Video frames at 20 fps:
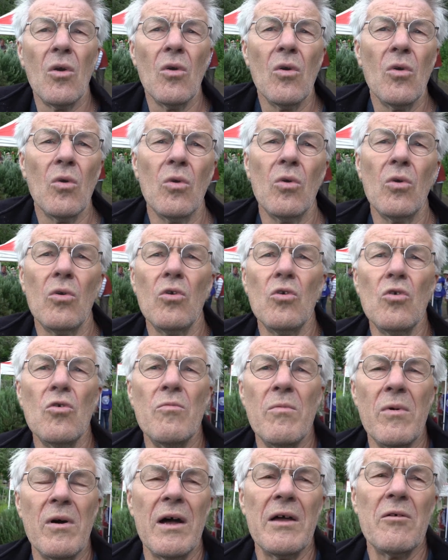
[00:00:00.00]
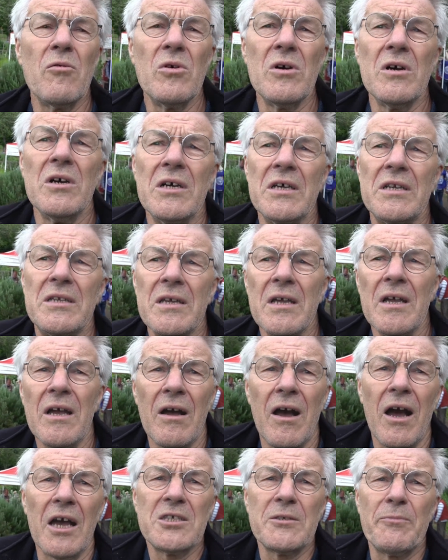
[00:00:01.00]
Oh my word!
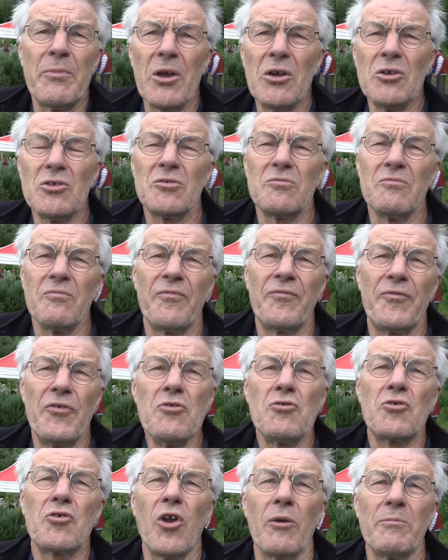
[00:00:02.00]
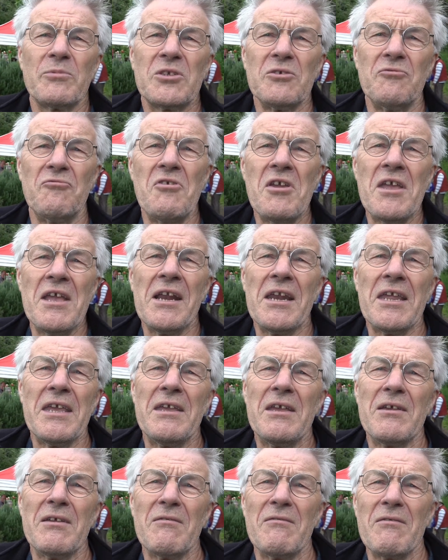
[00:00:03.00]
I suppose fruit crops are
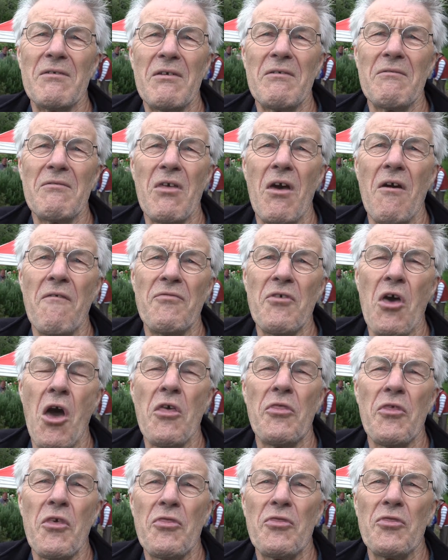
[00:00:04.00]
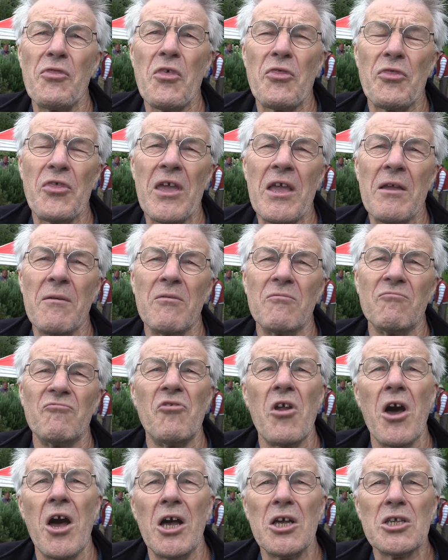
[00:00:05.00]
really the thing.
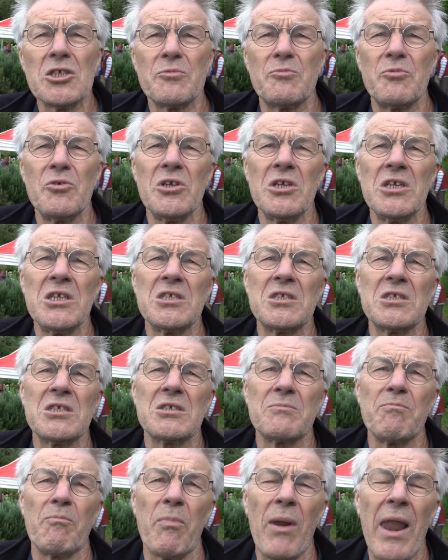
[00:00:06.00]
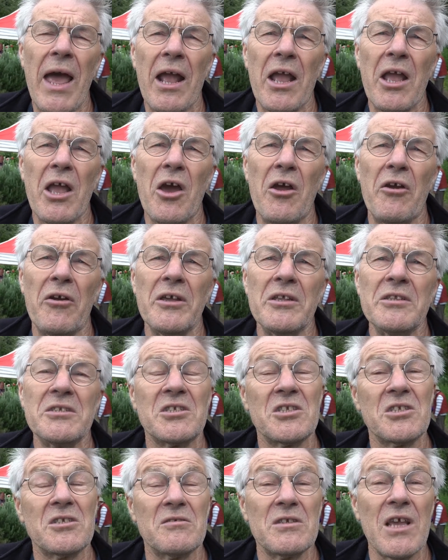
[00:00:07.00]
Raspberries, blackcurrants.
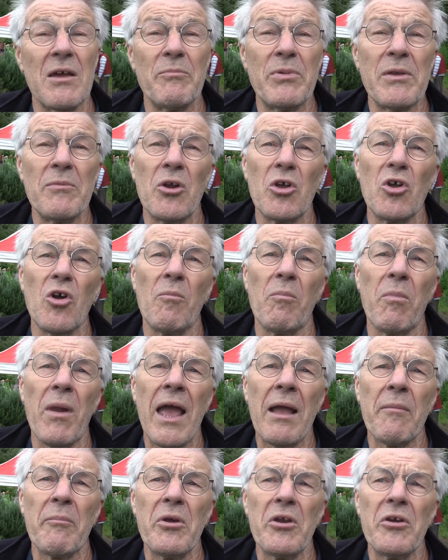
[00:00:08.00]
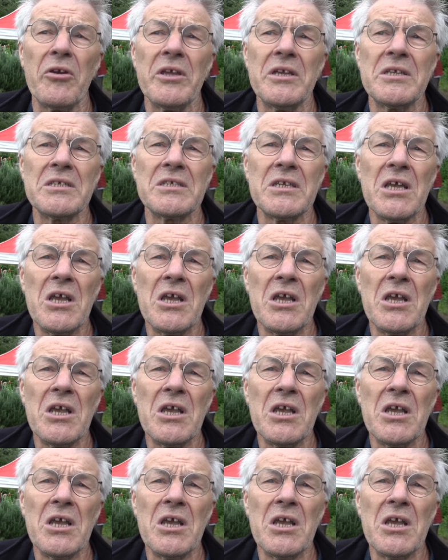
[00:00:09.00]
Some people have got blackberries.